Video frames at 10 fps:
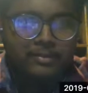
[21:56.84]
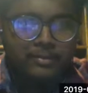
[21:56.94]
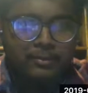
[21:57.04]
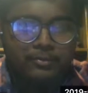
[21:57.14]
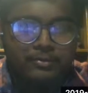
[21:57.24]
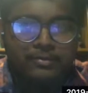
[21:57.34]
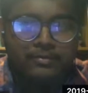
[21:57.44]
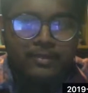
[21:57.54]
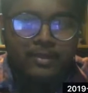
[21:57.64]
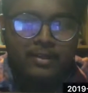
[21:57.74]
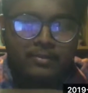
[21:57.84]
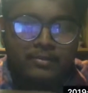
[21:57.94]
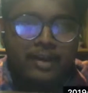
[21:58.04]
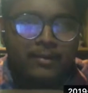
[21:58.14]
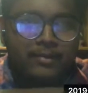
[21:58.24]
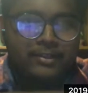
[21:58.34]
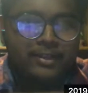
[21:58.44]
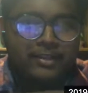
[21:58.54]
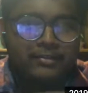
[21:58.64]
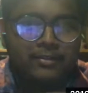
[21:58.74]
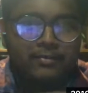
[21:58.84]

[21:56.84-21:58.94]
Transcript: user. So that was a case of